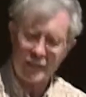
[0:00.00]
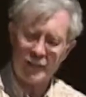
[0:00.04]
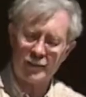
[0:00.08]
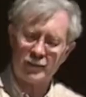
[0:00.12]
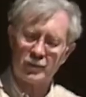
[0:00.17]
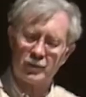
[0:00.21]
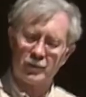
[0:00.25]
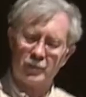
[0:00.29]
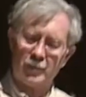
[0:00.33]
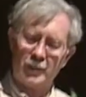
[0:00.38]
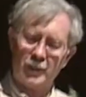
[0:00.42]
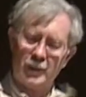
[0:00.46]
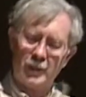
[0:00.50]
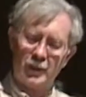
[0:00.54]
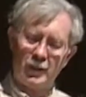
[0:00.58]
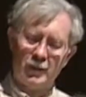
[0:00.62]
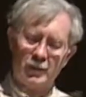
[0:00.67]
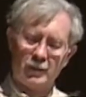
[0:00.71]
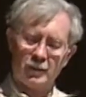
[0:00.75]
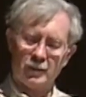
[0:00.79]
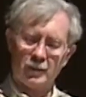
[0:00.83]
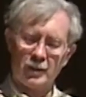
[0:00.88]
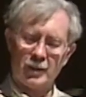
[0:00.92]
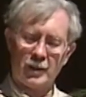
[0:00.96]
to be
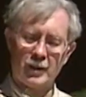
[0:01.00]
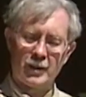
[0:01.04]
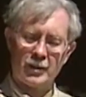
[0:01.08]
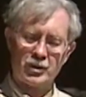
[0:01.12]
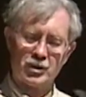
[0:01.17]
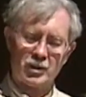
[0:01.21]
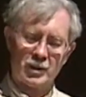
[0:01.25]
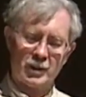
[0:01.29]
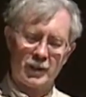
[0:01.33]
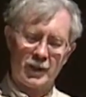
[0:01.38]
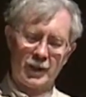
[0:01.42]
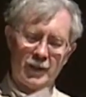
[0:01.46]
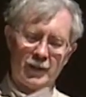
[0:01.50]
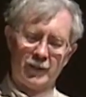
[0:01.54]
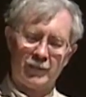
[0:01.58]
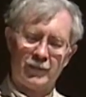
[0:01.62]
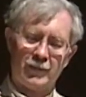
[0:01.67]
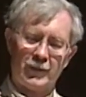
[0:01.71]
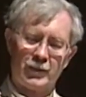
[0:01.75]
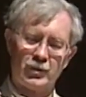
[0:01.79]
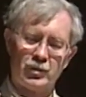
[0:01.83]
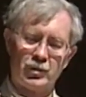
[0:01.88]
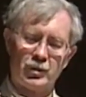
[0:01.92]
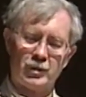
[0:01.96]
large enough
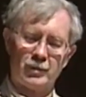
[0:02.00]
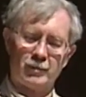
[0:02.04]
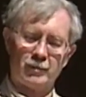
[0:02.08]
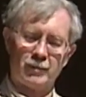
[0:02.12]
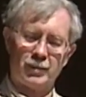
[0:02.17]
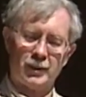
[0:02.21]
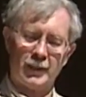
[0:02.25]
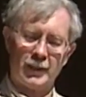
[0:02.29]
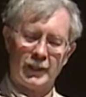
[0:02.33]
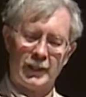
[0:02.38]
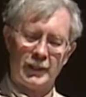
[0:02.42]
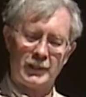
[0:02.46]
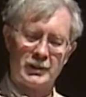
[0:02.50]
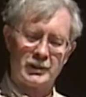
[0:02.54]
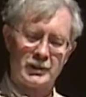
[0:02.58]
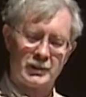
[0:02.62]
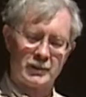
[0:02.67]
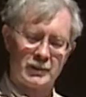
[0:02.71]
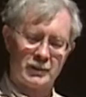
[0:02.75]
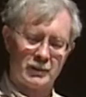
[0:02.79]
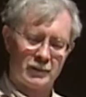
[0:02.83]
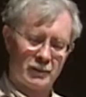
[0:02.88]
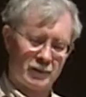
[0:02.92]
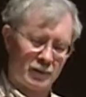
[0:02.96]
that you can
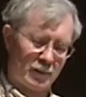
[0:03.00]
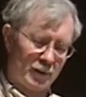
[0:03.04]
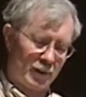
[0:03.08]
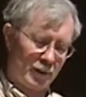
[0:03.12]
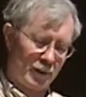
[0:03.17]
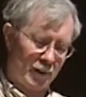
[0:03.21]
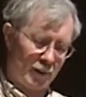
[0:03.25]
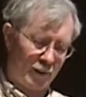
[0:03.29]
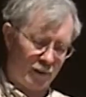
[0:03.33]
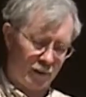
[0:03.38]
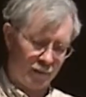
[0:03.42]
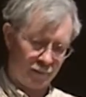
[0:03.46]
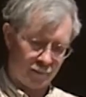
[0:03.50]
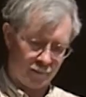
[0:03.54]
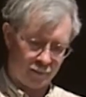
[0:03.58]
place the